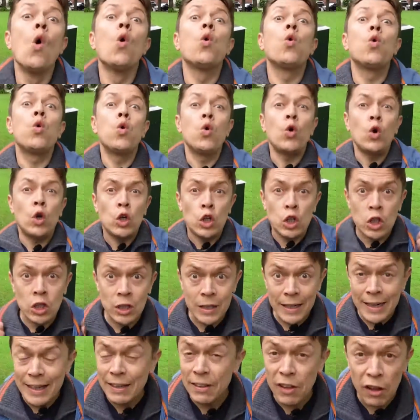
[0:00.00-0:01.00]

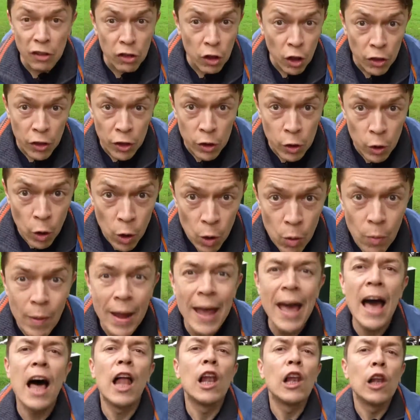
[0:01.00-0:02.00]
Whoosh, in the northern
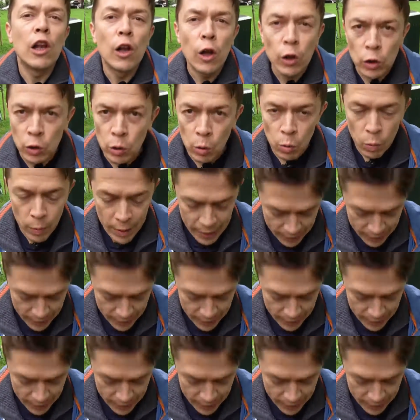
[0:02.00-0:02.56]
Norway, a lot of